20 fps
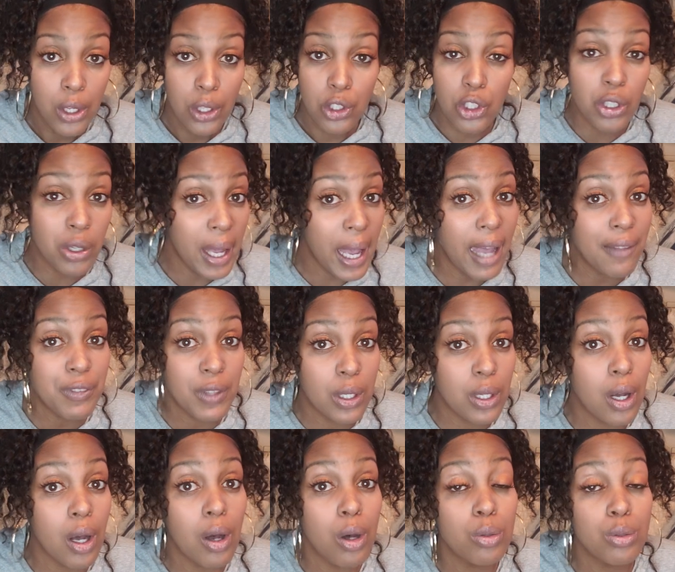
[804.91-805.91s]
You'll have to
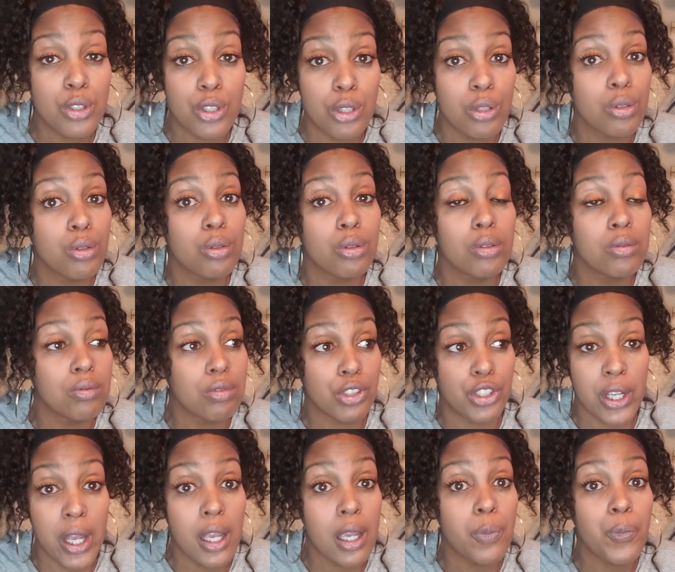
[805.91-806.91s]
go to
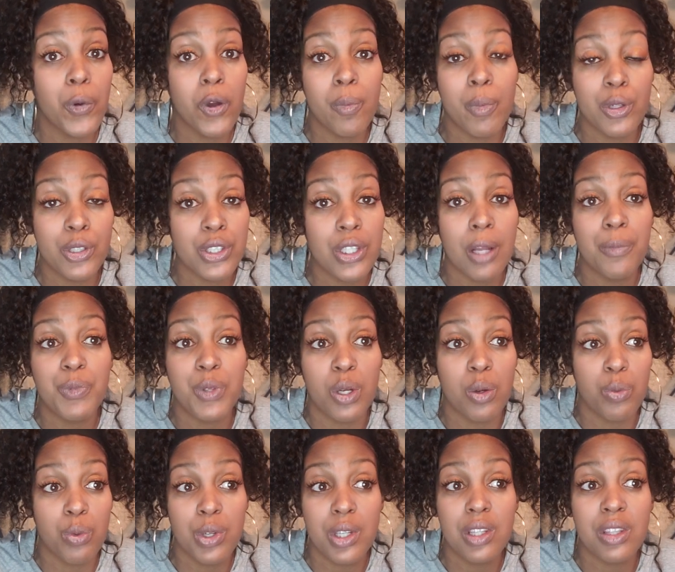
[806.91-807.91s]
Shade Room or something
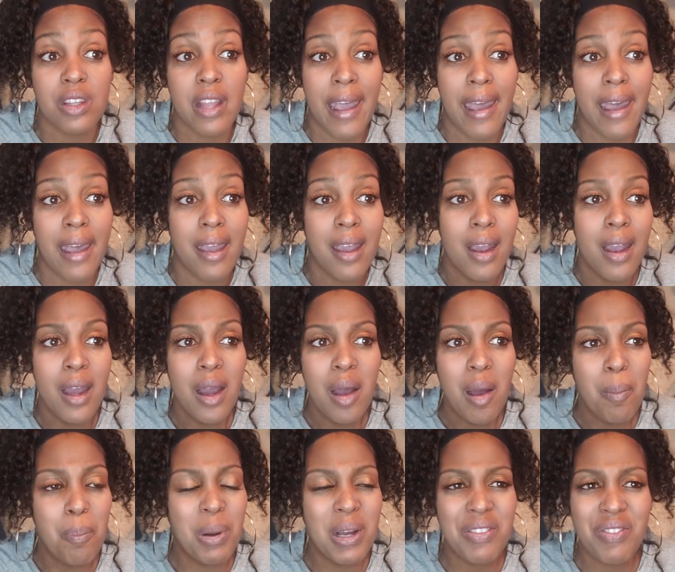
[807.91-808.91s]
and read that.
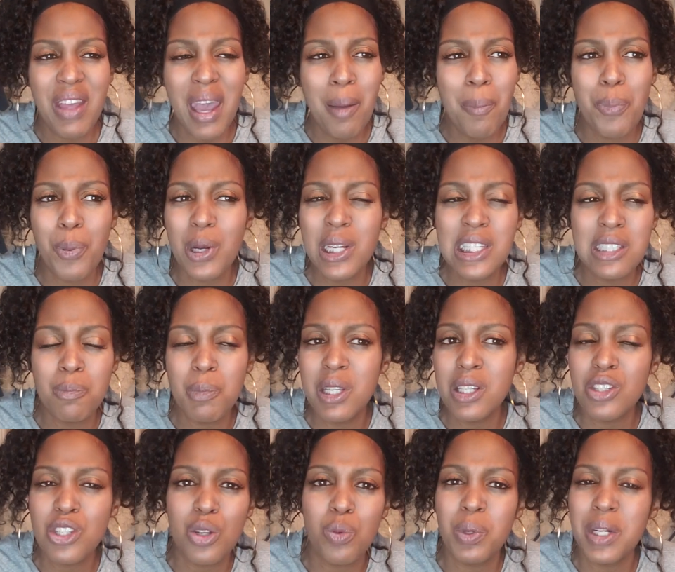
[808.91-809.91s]
But that brings me
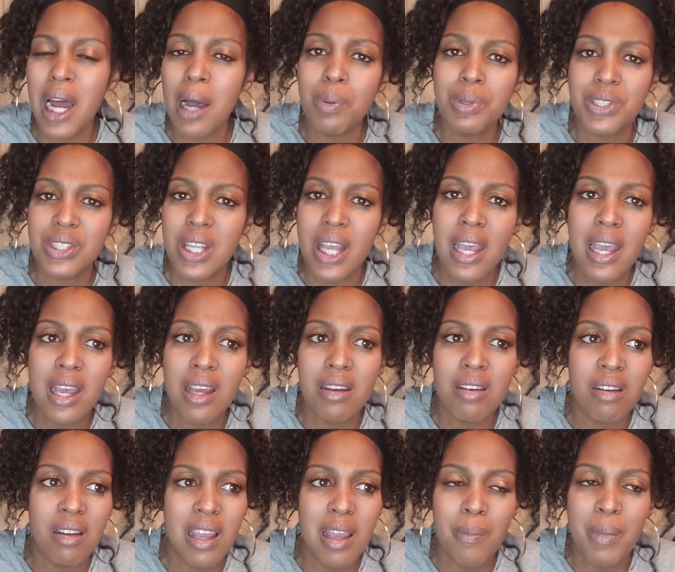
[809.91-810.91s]
to what I was saying
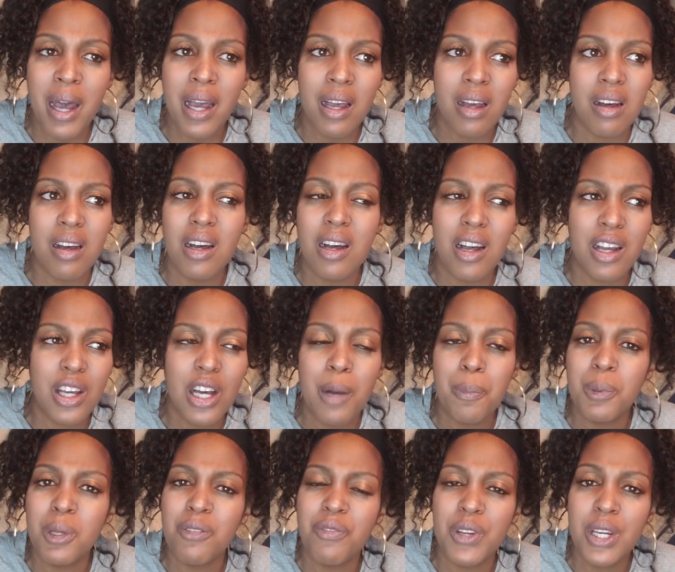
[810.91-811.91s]
in a
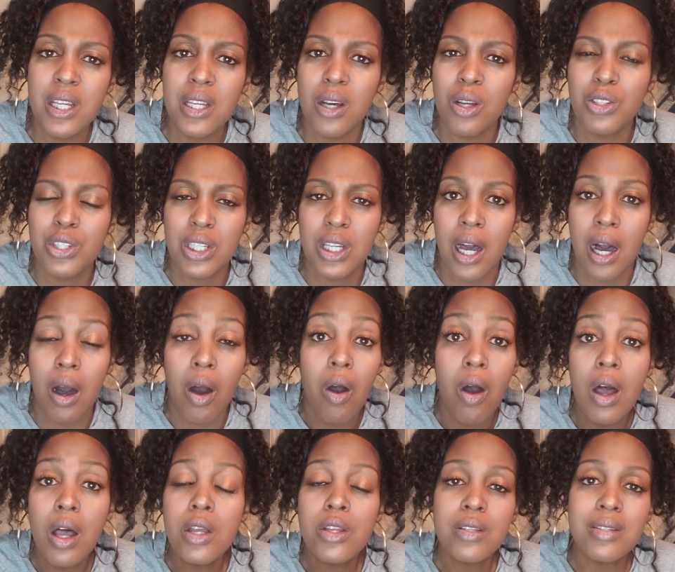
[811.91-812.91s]
couple of videos ago.
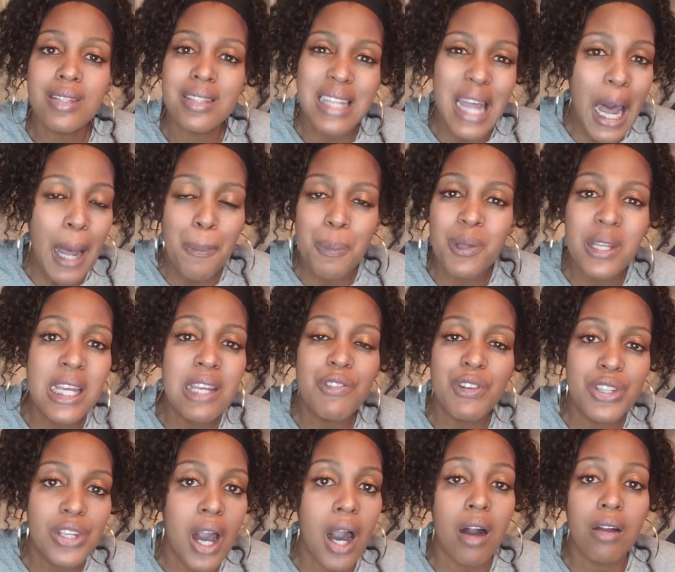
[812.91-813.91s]
Stop
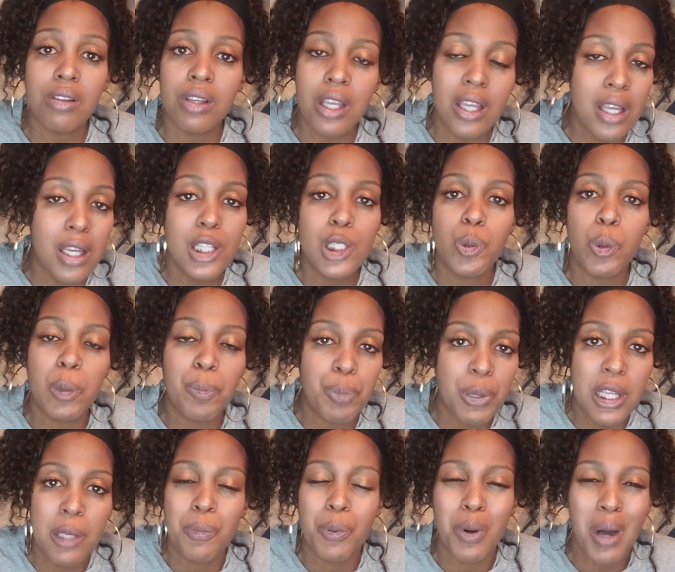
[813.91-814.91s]
leaving y'all kids with
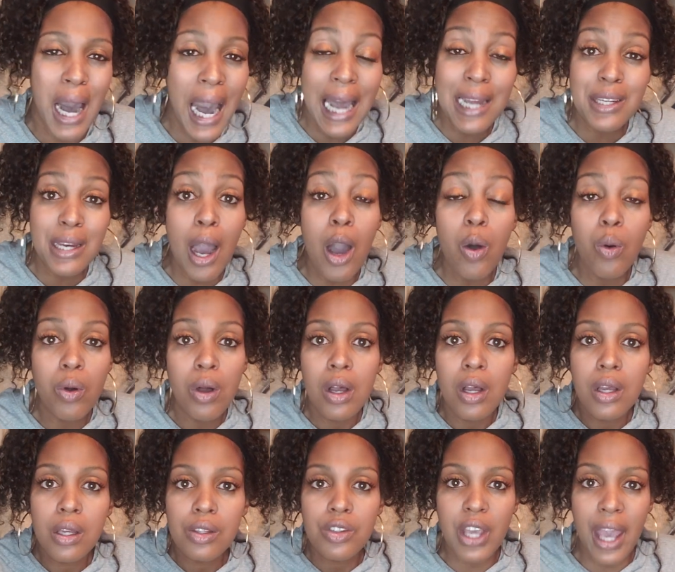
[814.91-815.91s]
people. I don't
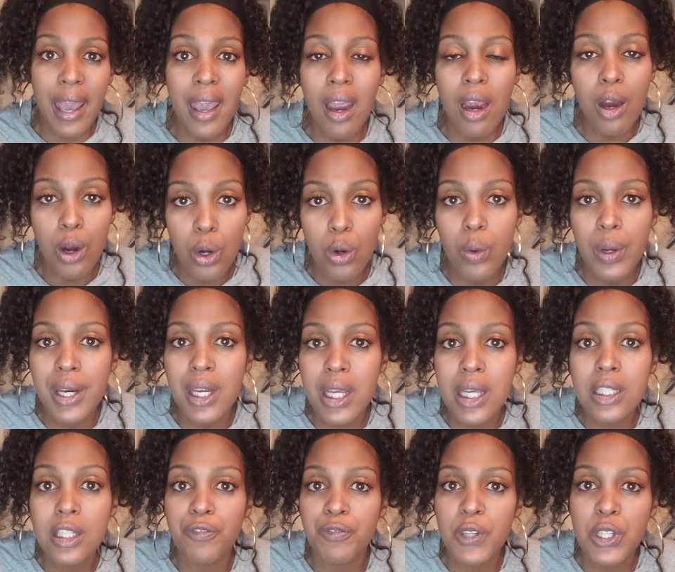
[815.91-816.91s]
care who it
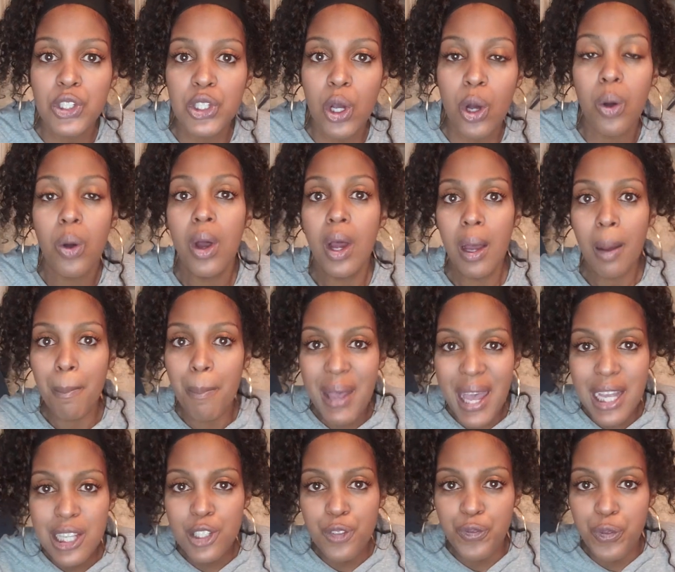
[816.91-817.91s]
is. If it's your
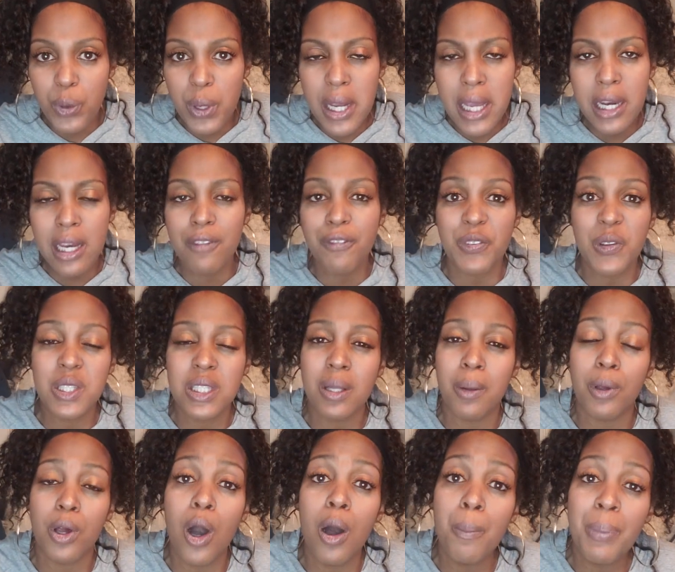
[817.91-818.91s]
best friend, if it's
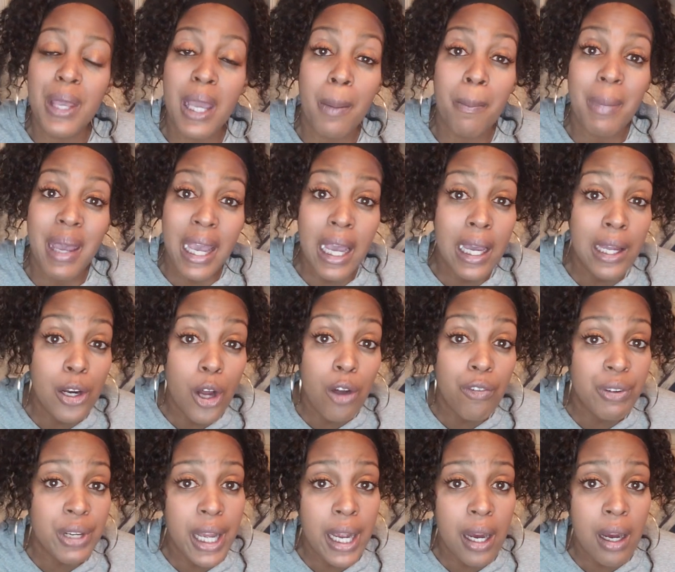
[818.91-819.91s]
gonna be a man
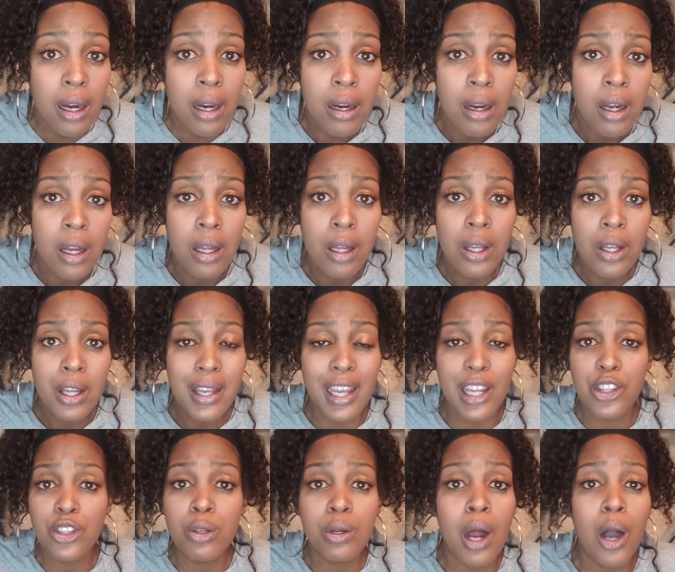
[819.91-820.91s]
over there
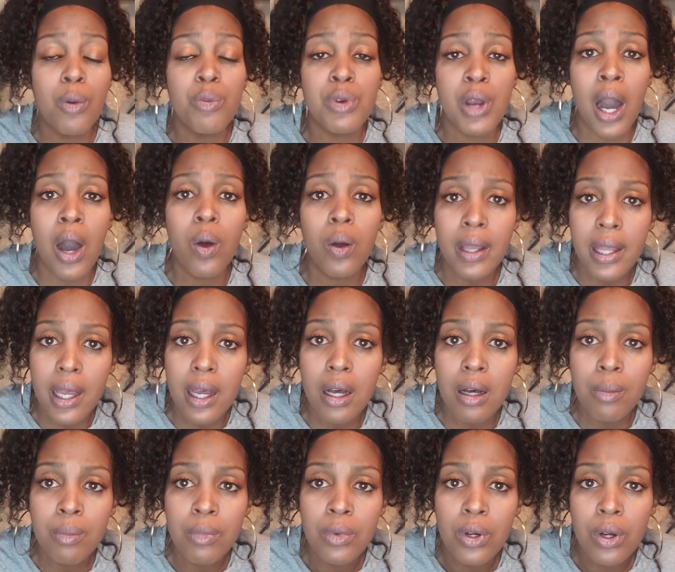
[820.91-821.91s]
and you don't know
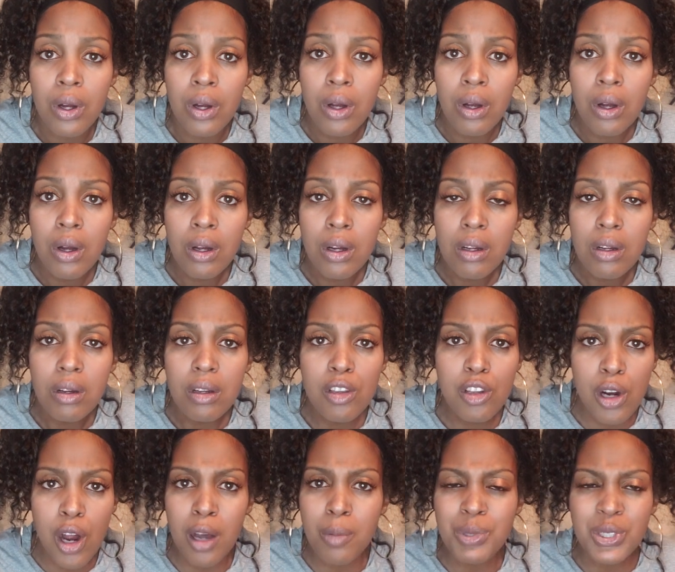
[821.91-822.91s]
him, you
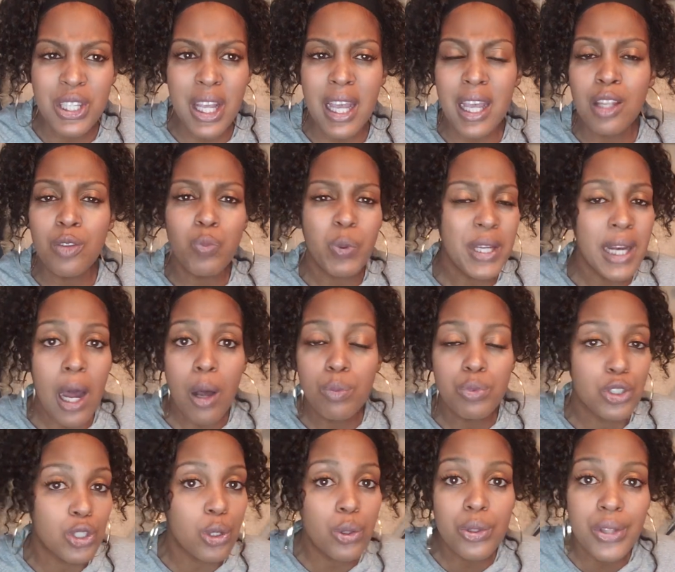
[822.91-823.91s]
know what I'm saying? We
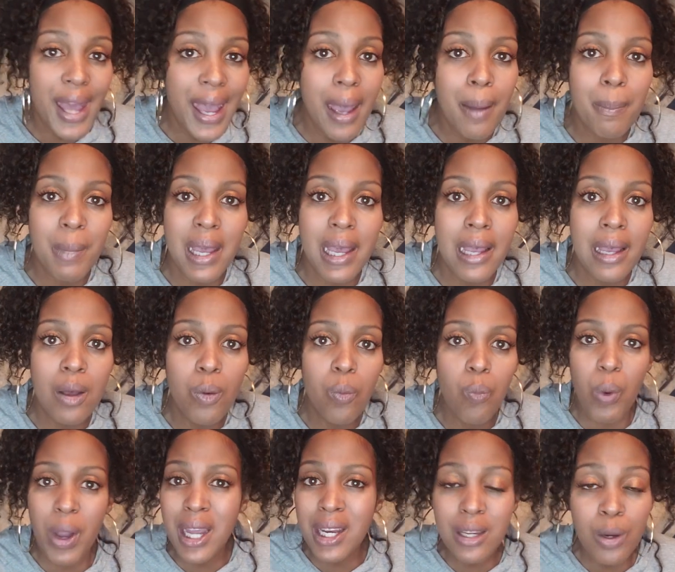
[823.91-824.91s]
don't do that, man.
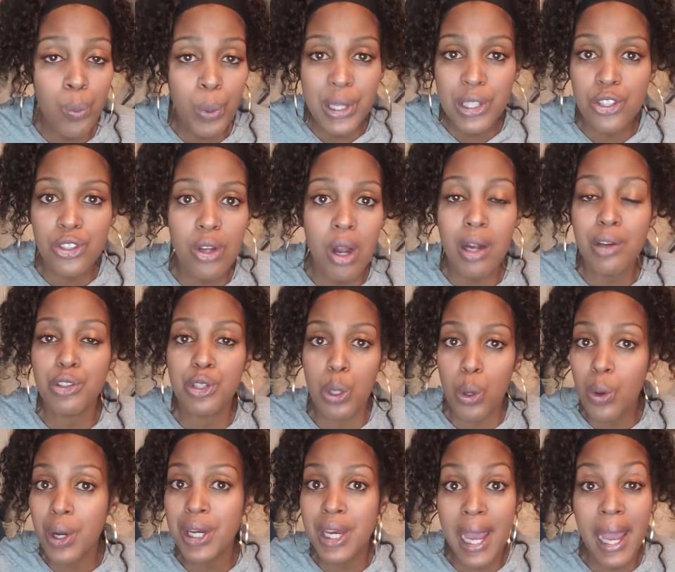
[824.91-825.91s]
When did we start
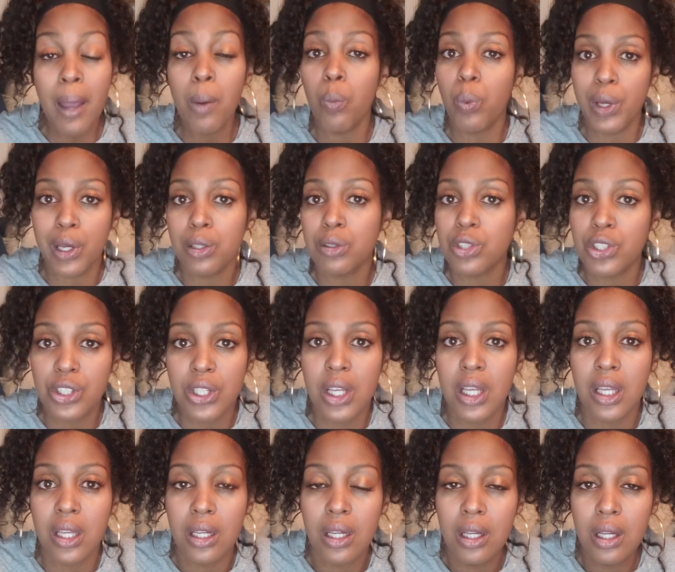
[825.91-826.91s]
doing that weird
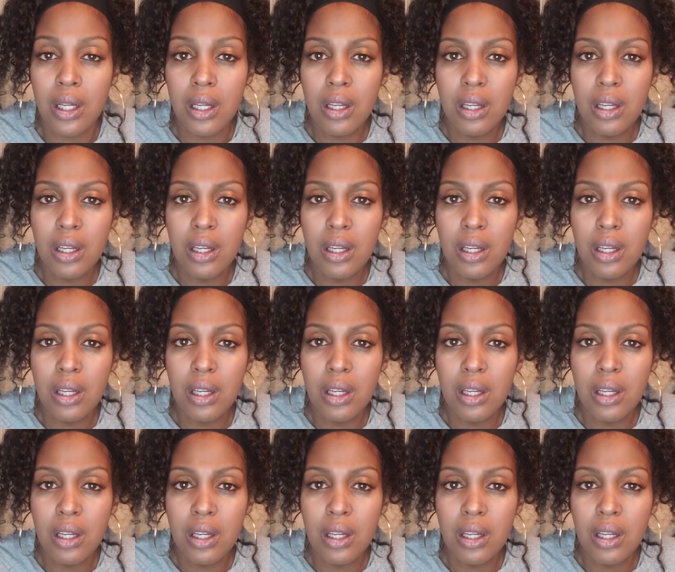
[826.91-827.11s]
shit?